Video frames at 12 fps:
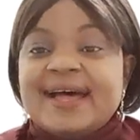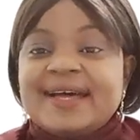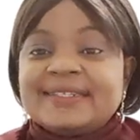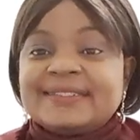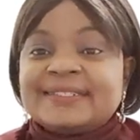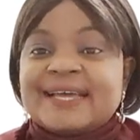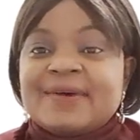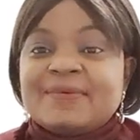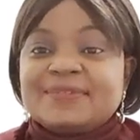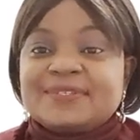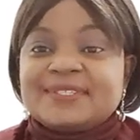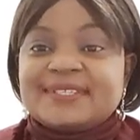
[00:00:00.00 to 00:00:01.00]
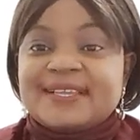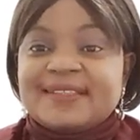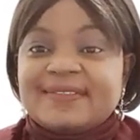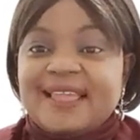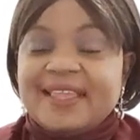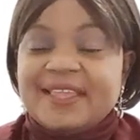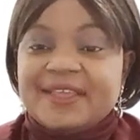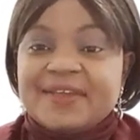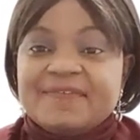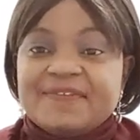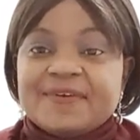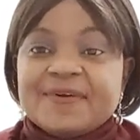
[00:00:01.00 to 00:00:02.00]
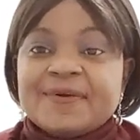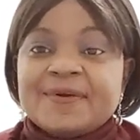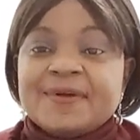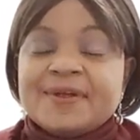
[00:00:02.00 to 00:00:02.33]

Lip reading: And I want to say thank you for